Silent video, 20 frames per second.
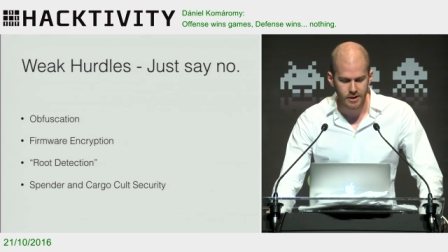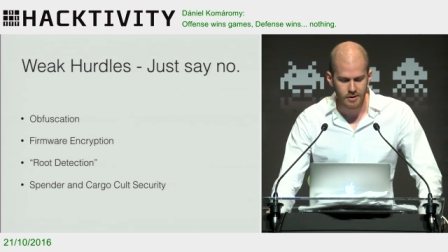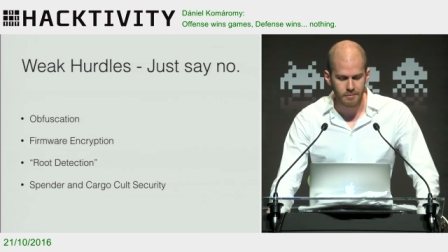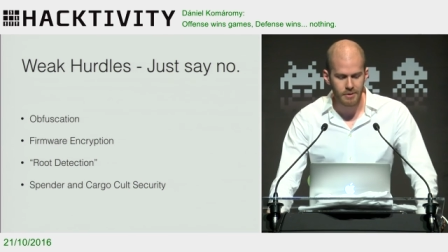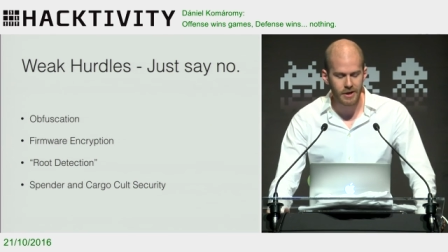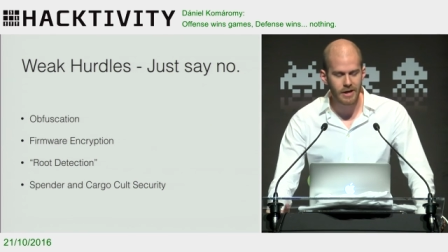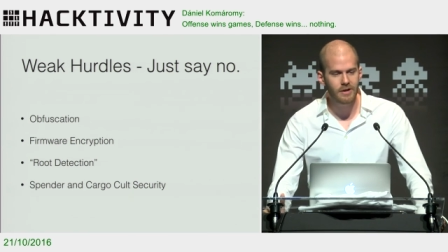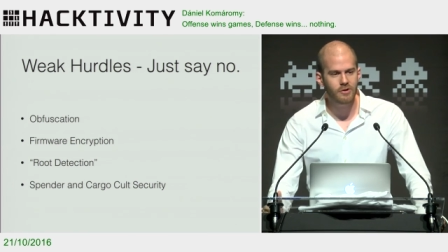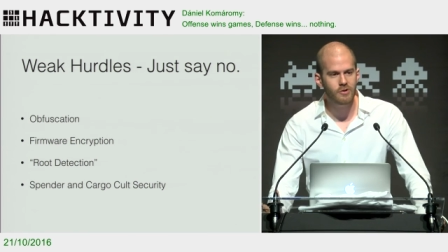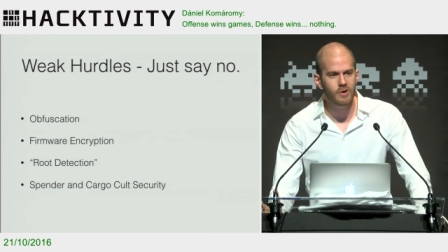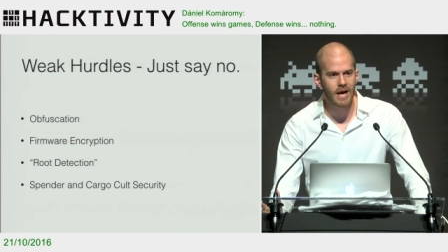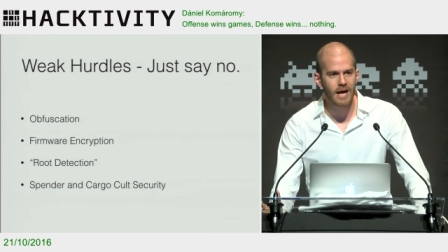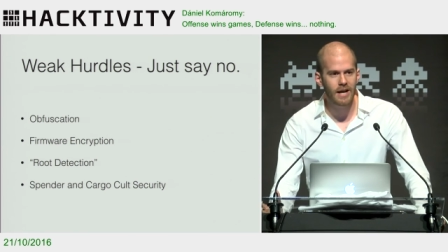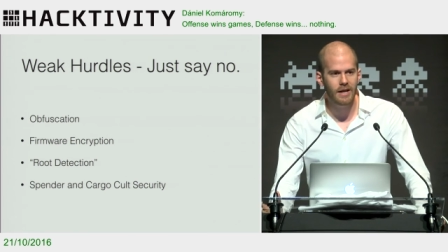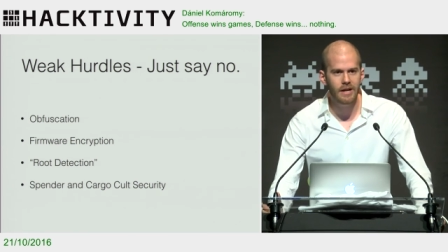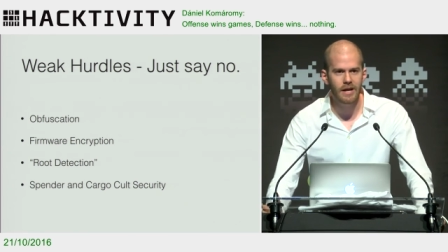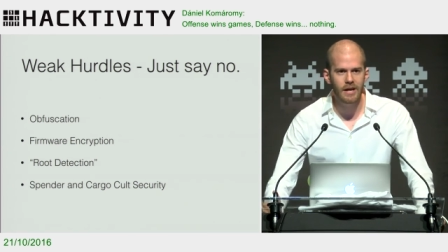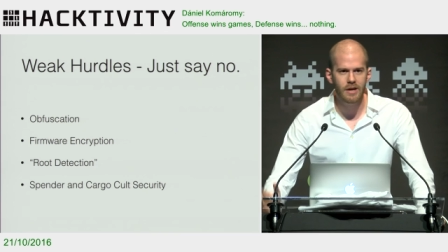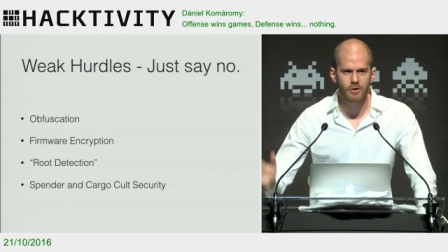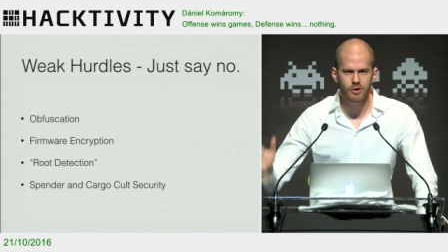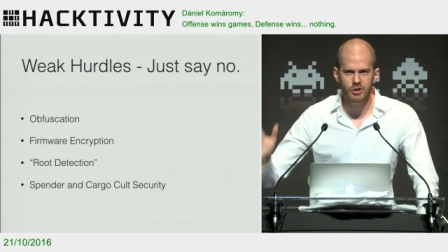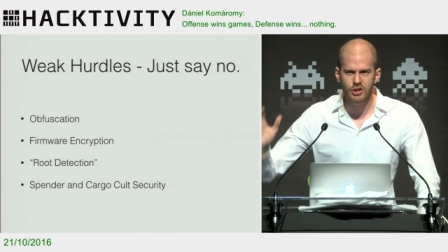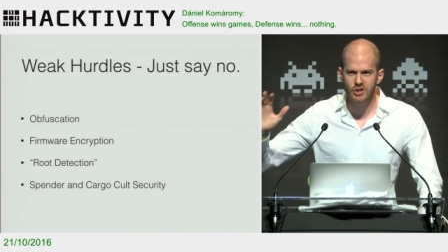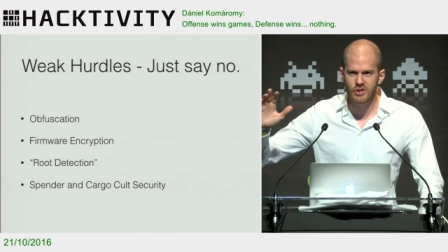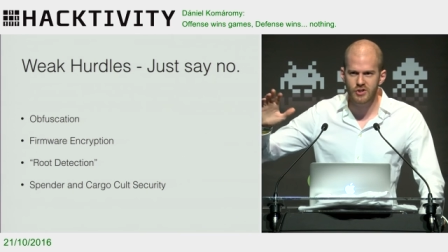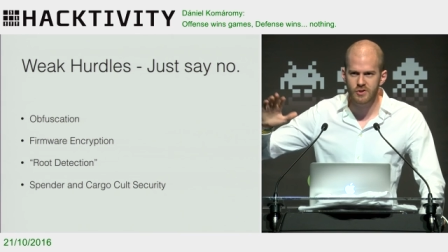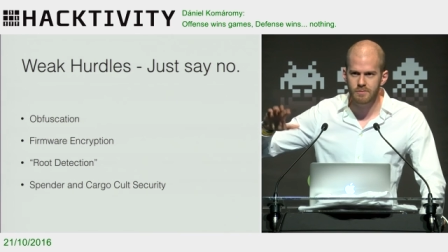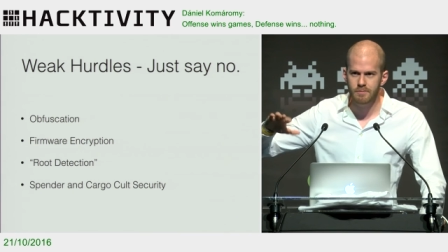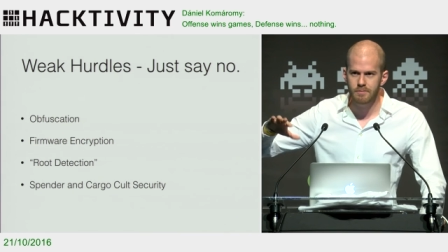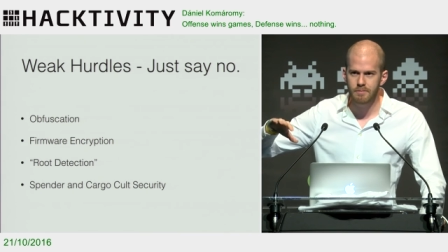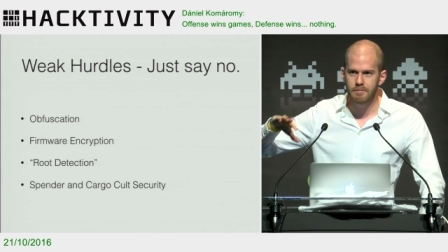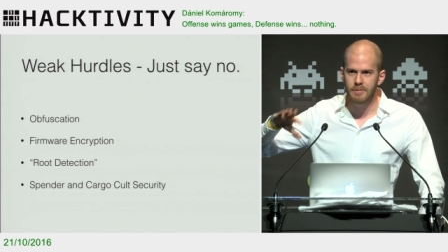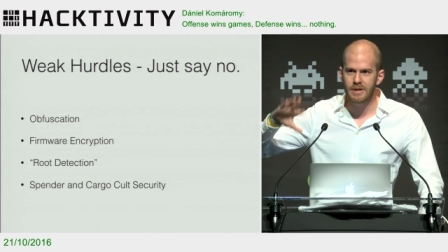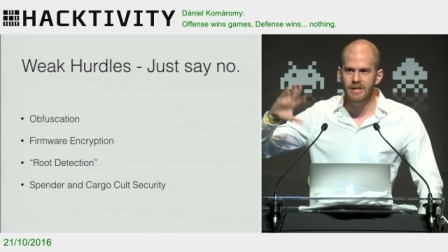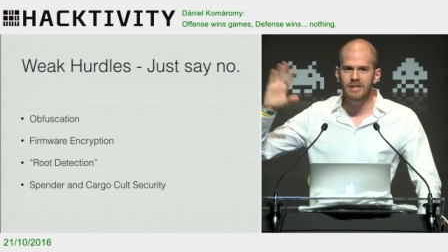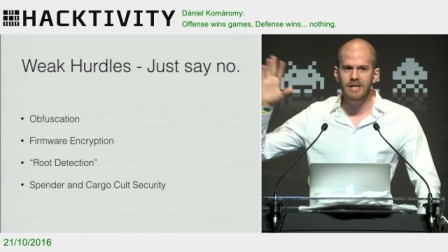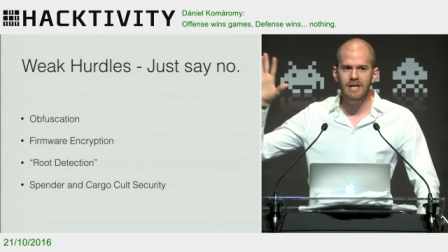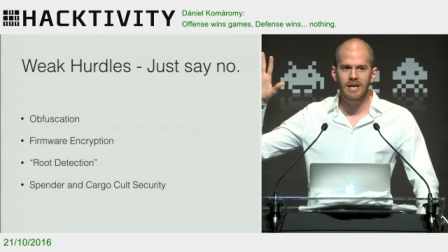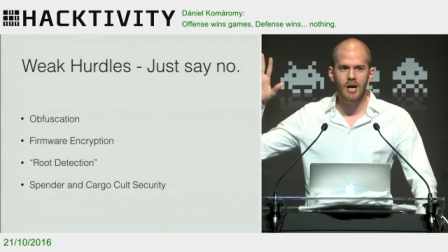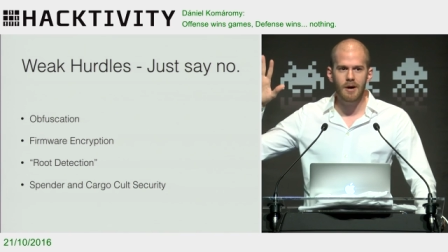But in reality, you're just
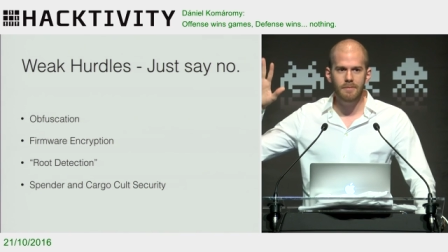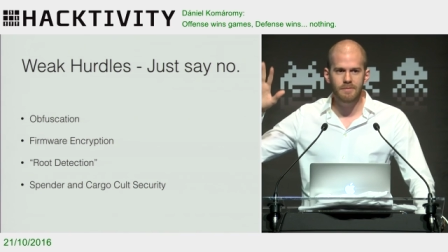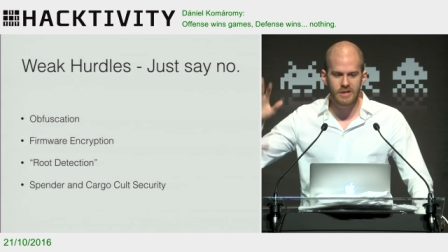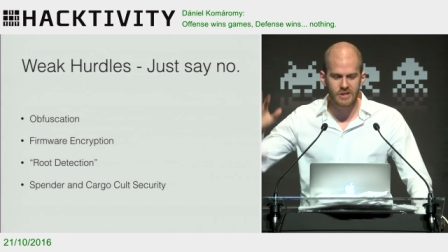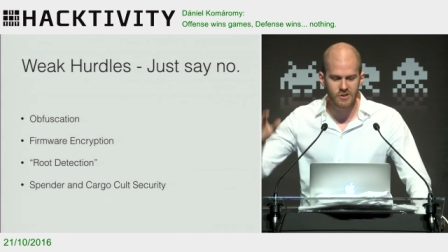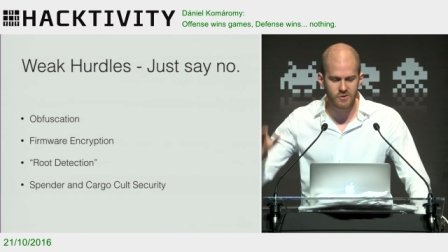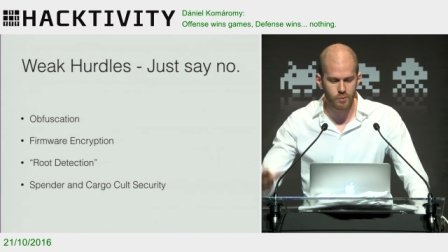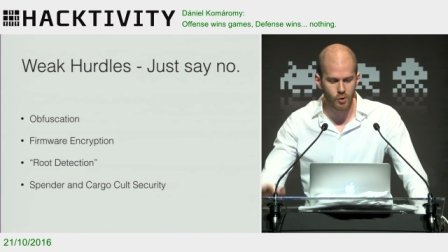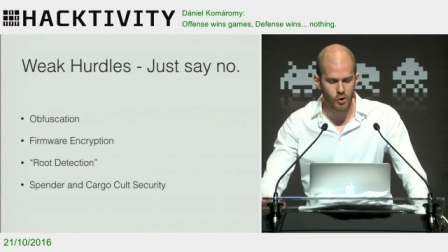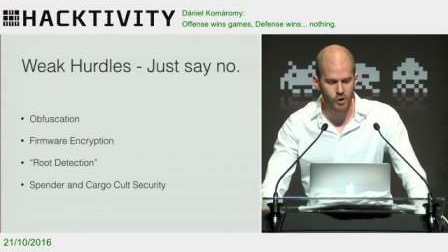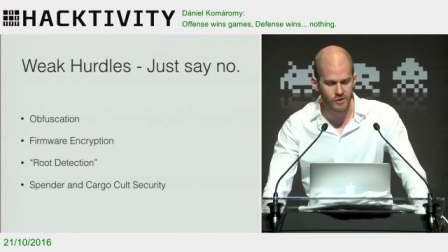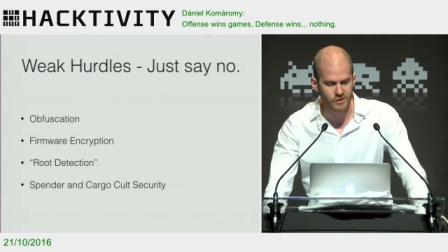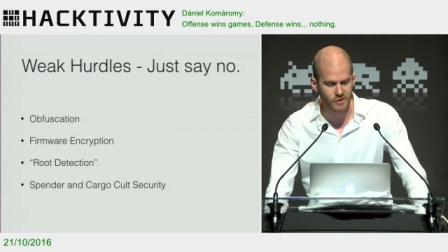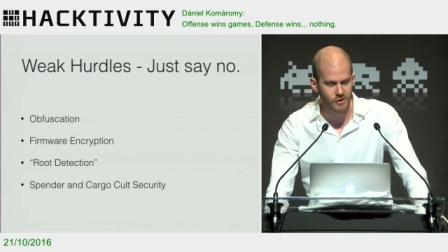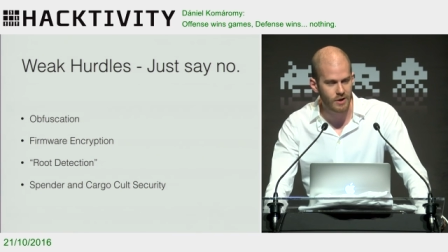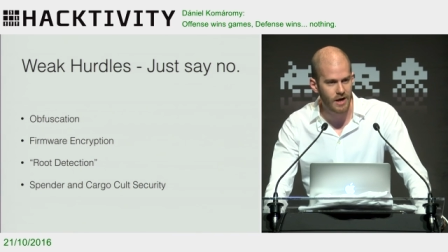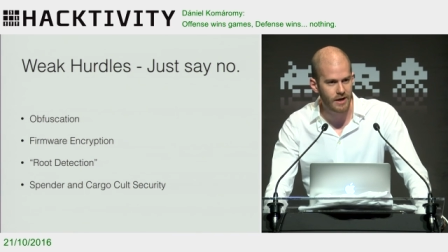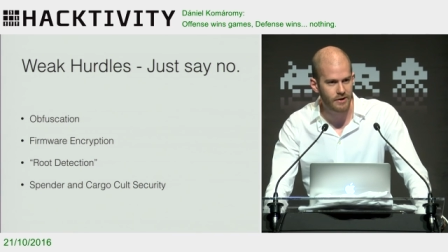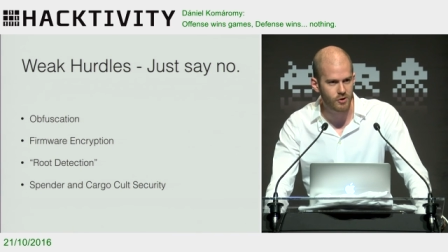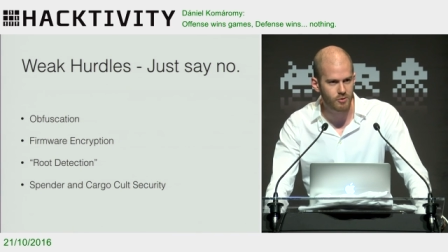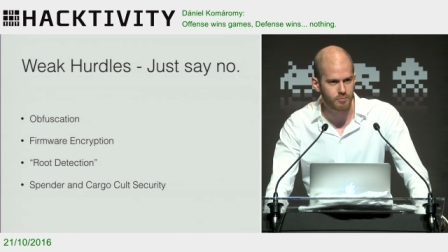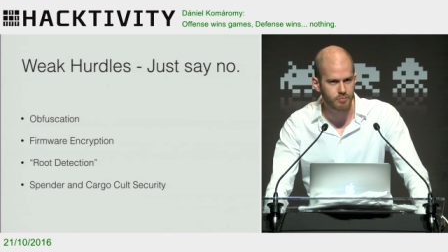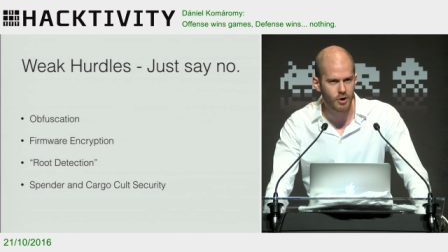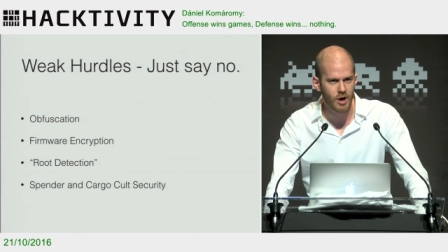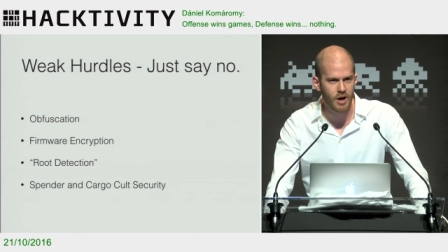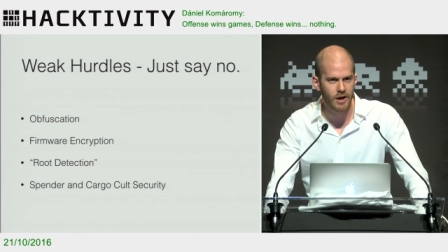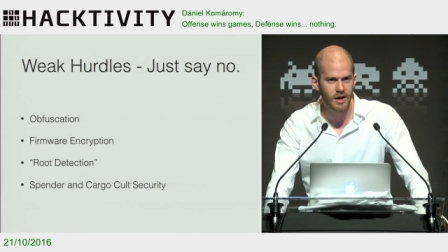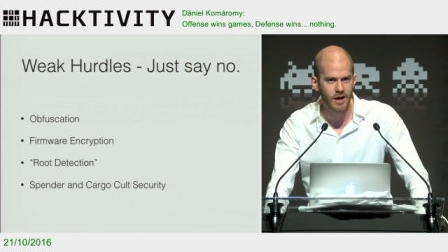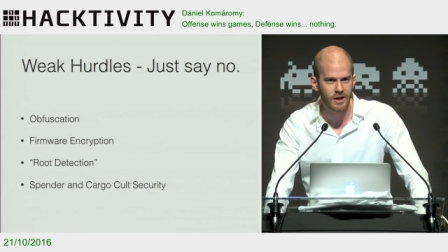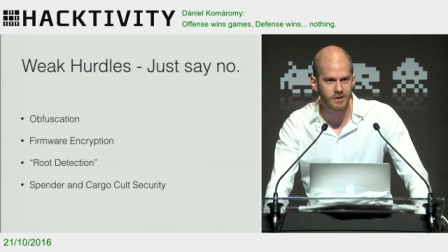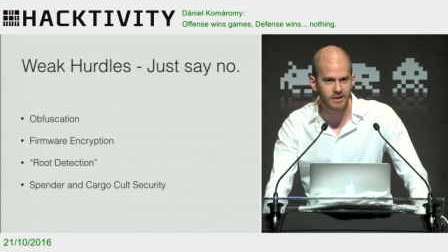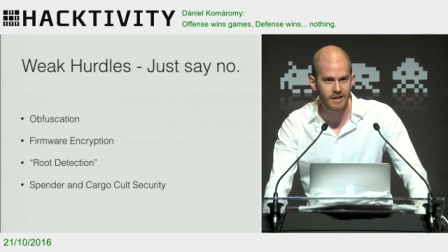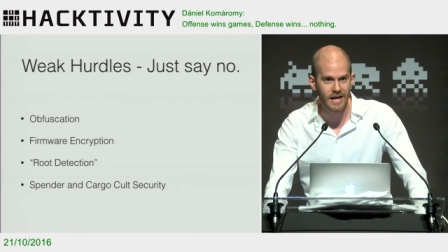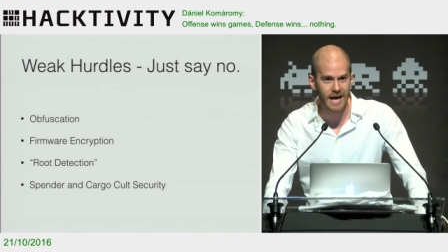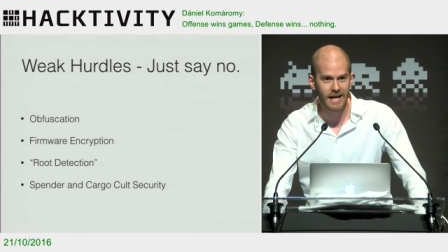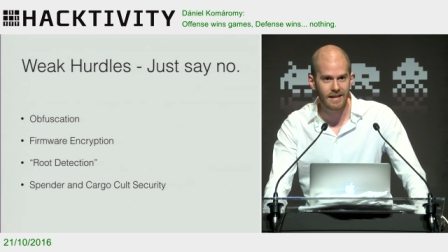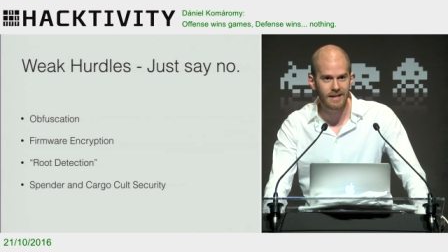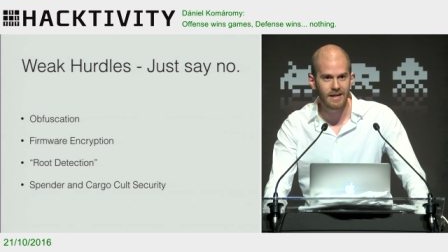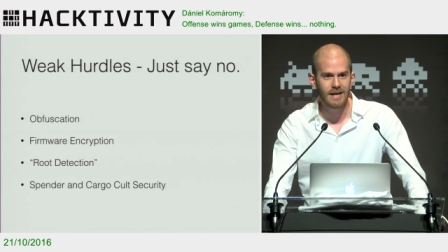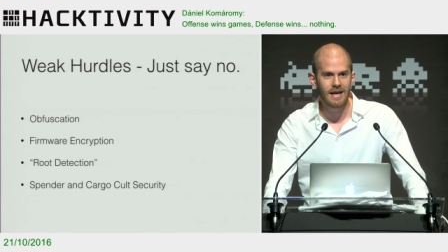building up these walls around your product
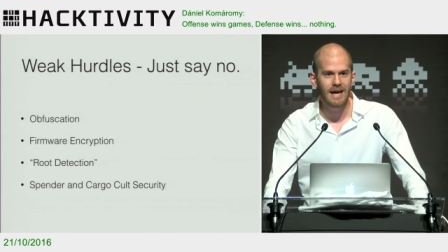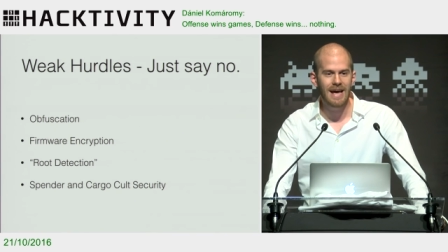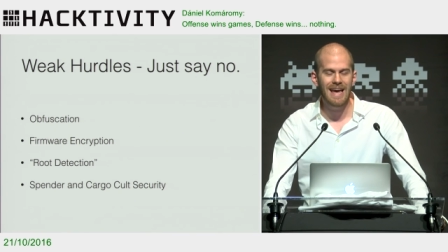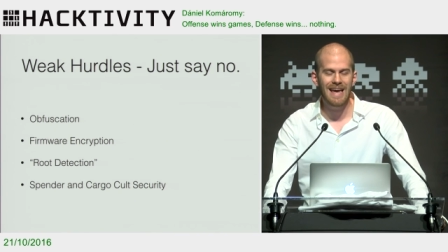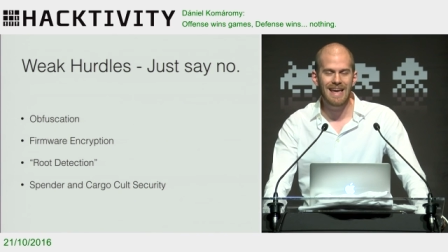that